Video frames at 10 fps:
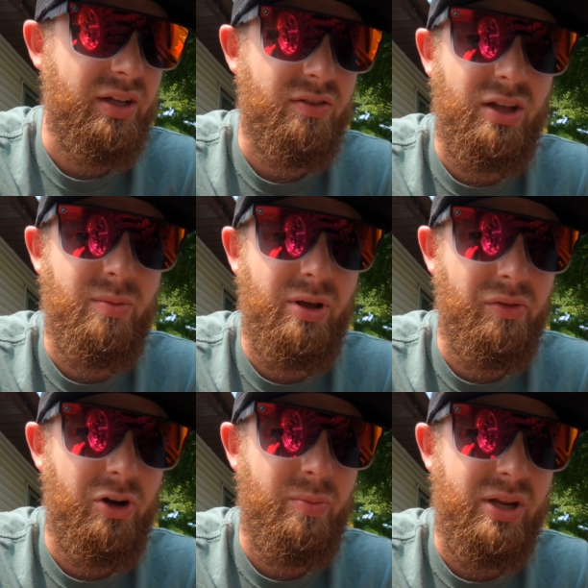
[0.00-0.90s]
it's gonna be a
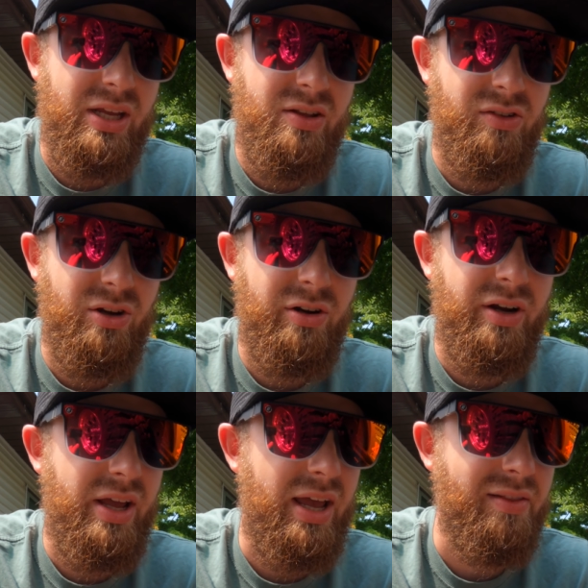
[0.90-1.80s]
little bit
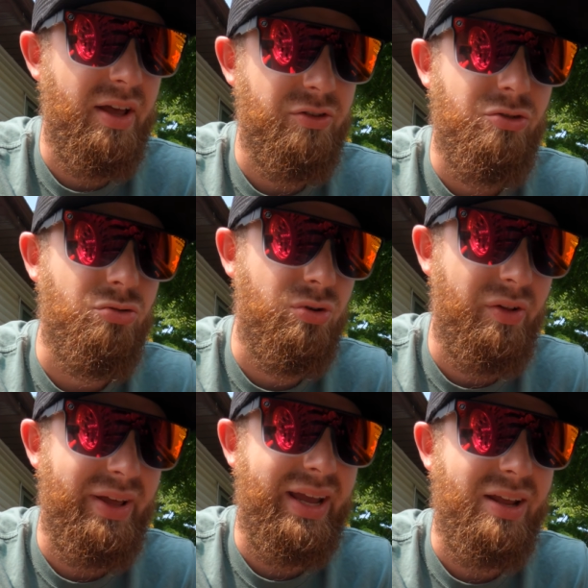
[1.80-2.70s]
easier and less
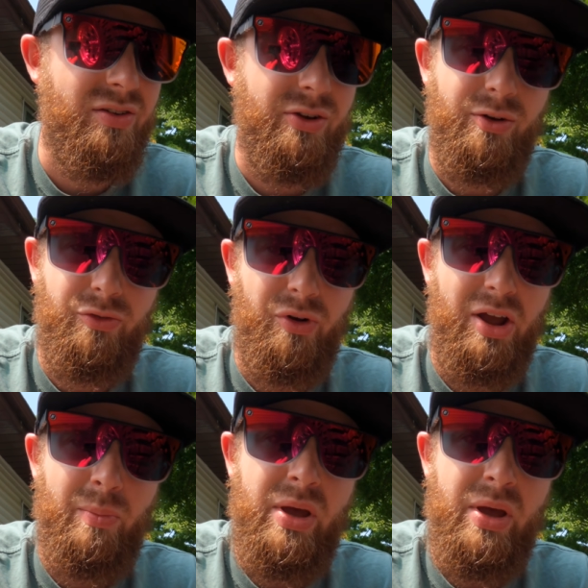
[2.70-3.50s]
drilling into your frame.